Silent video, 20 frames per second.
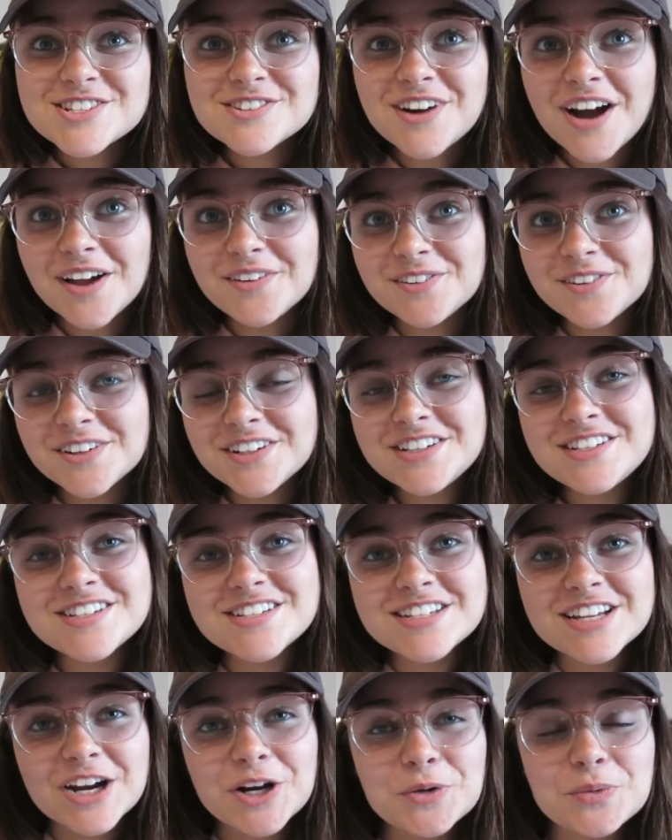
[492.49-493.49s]
So I'm going
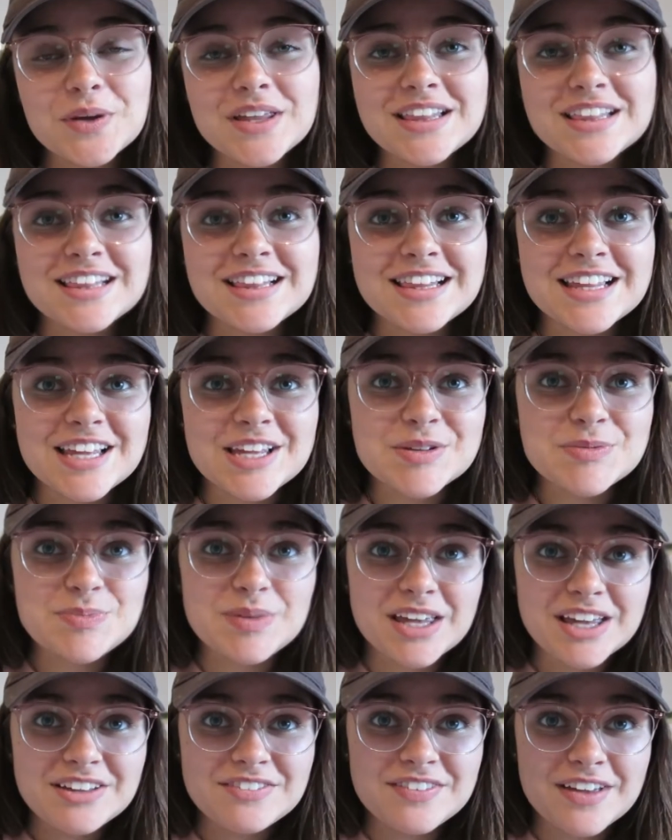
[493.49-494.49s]
to start with the
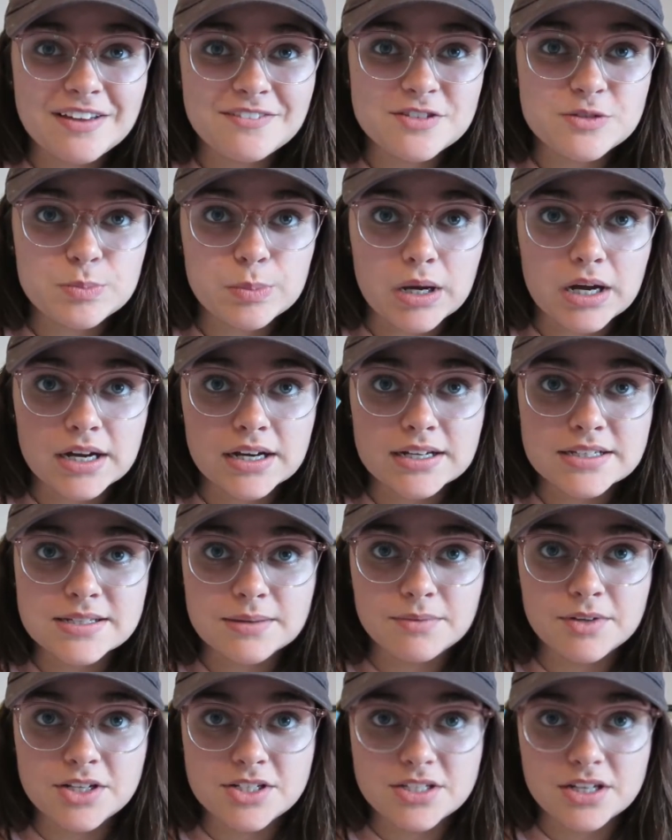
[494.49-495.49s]
B F Fs box.
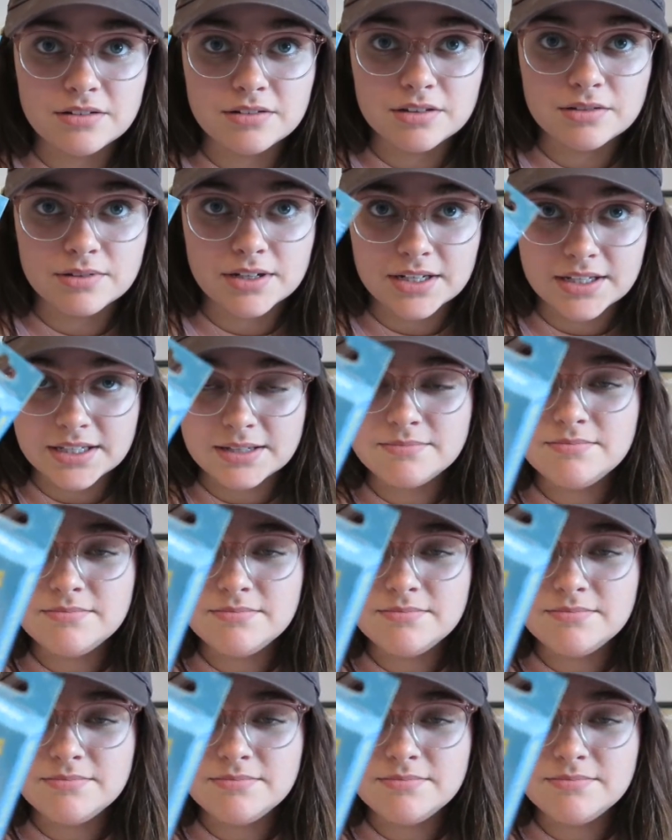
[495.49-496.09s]
I'm going to start with one of